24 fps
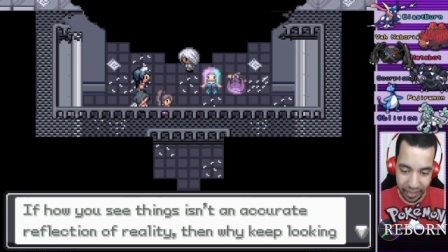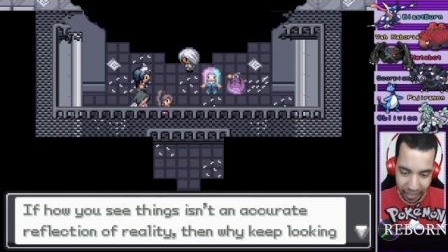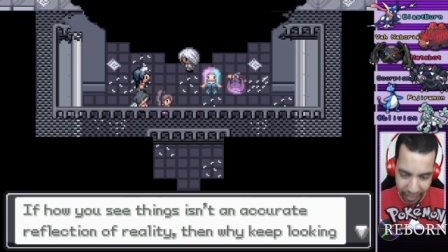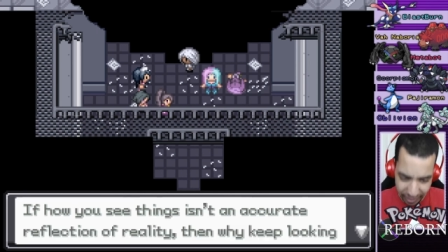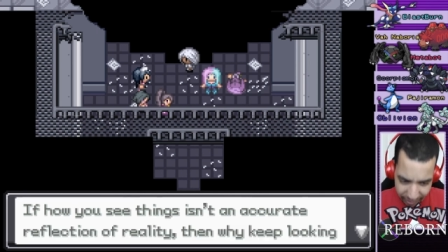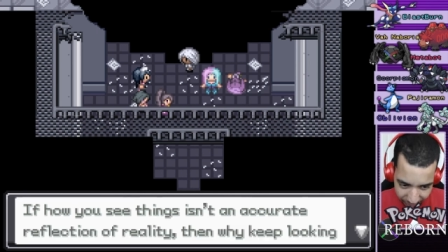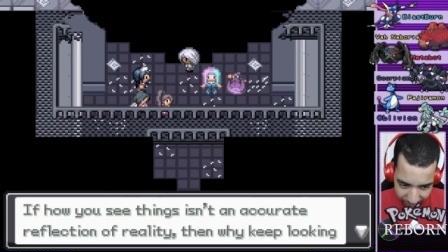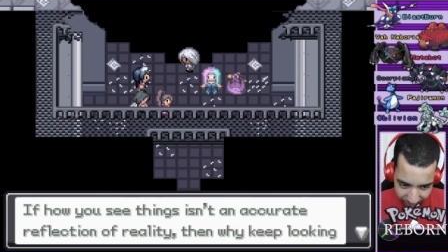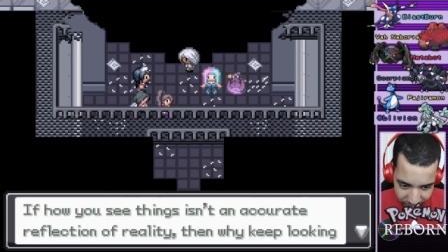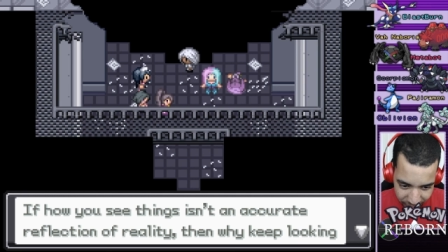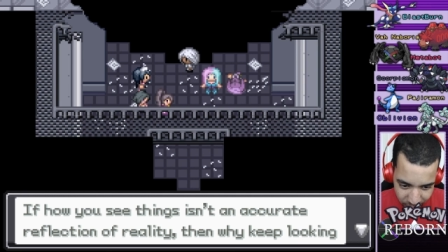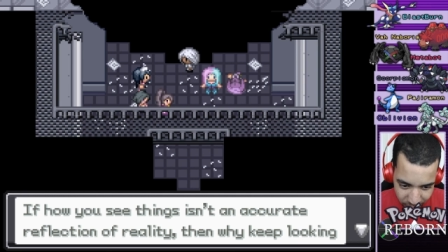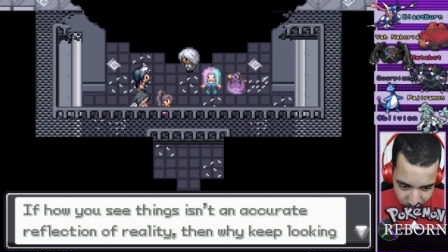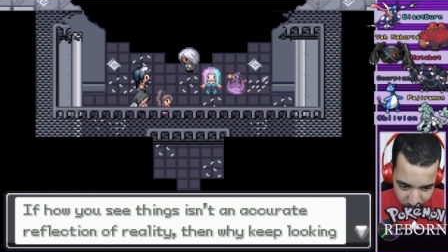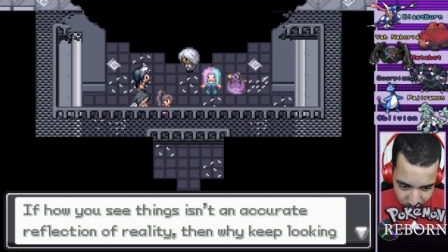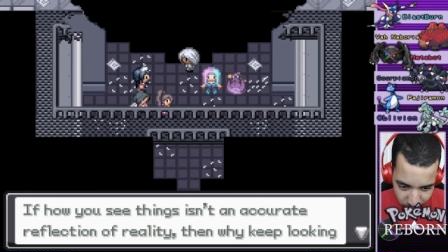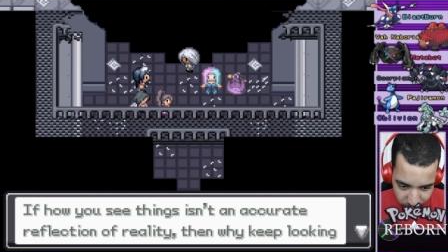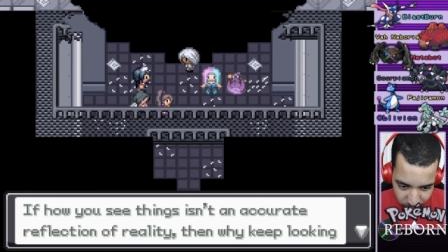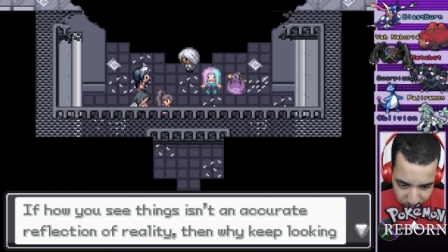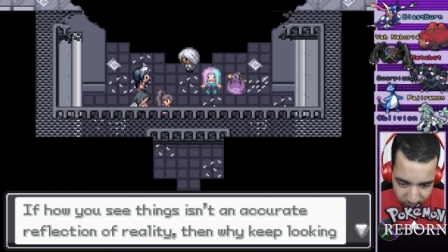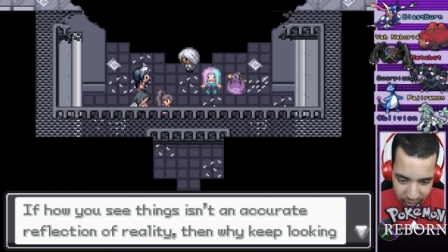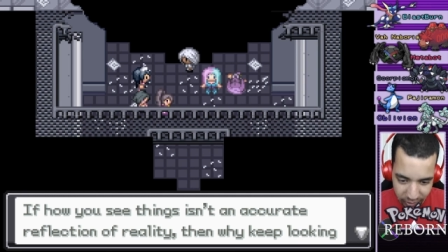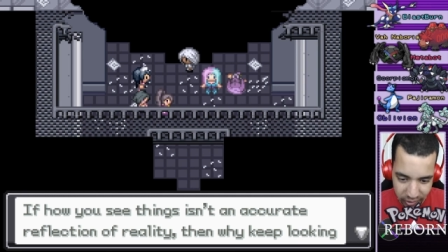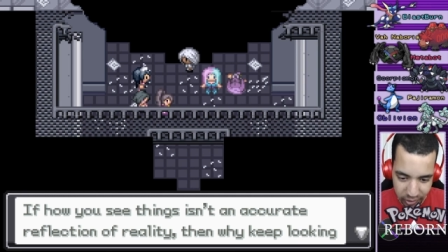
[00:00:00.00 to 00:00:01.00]
an accurate
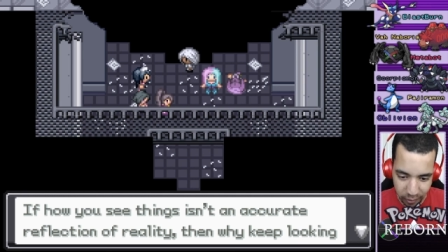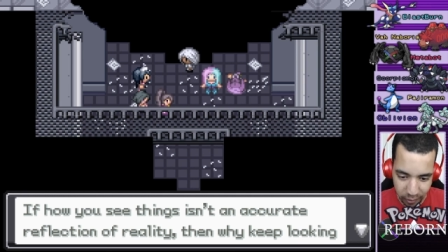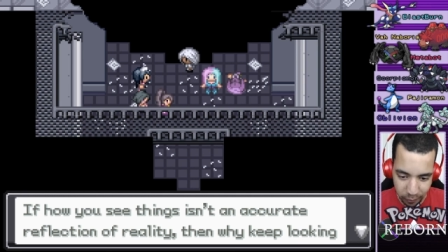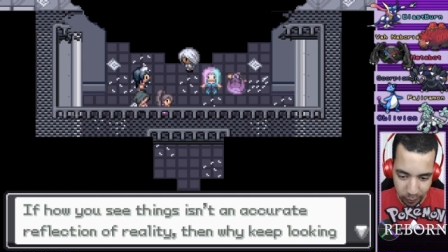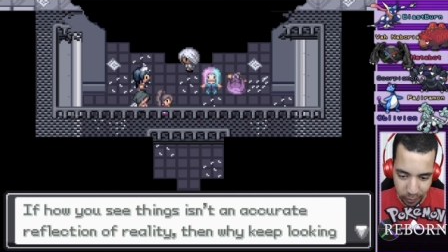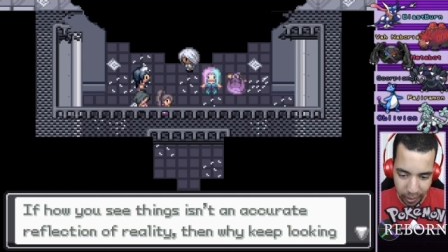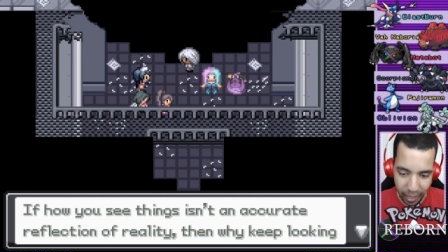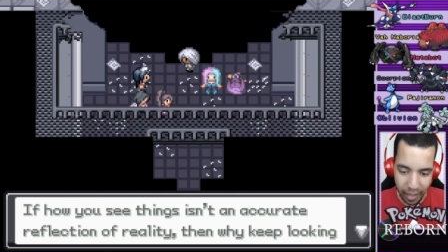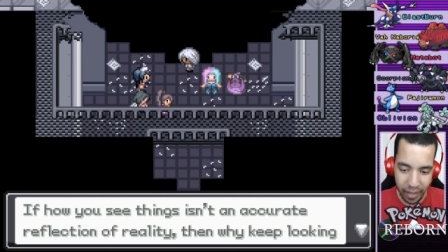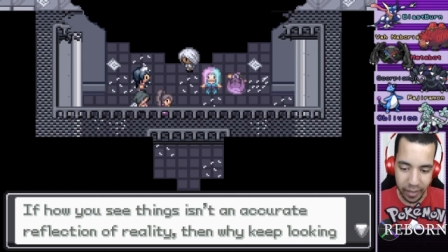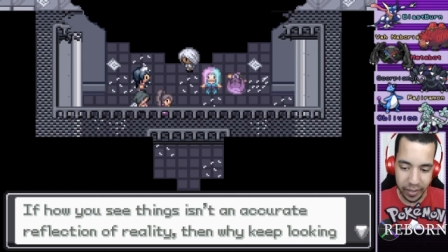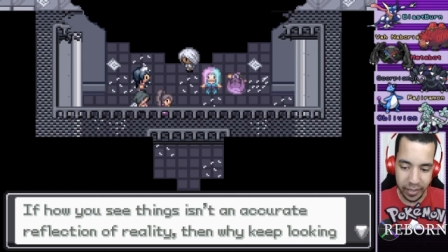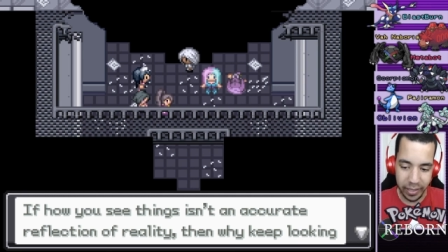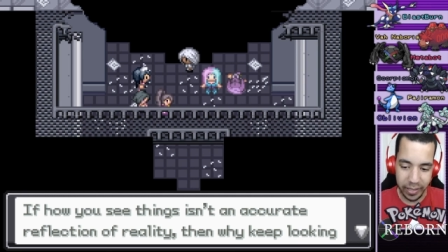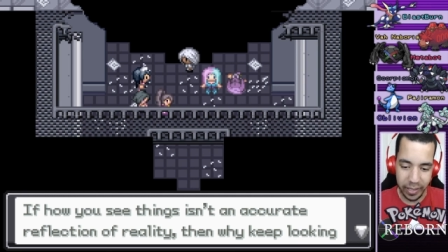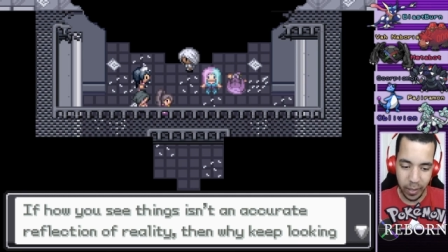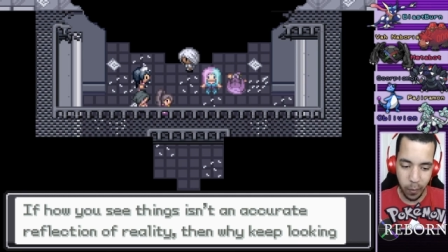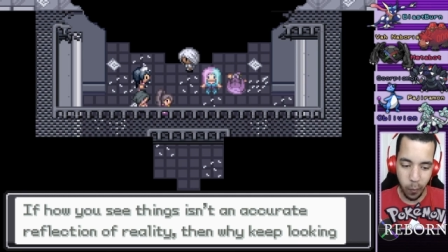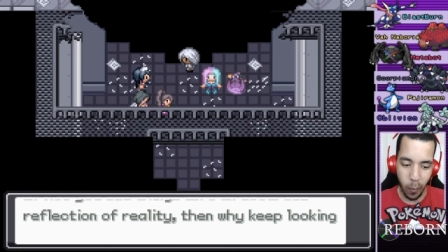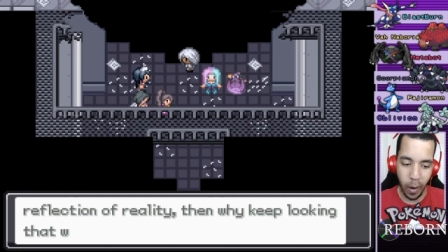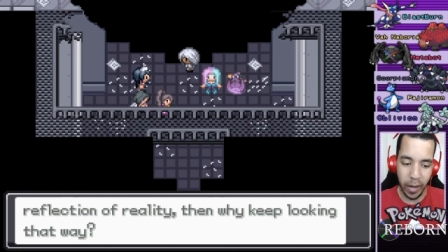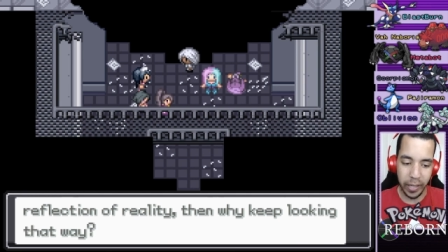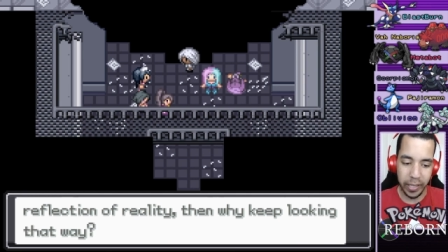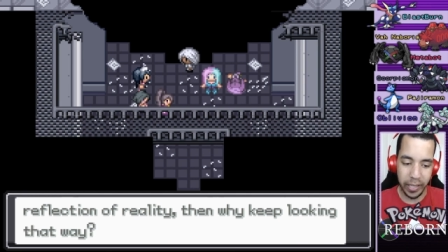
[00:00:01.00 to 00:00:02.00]
reflection of reality,
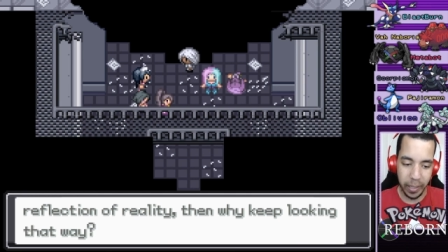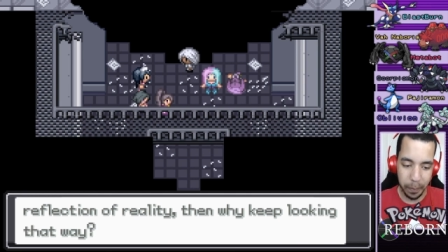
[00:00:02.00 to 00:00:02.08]
then why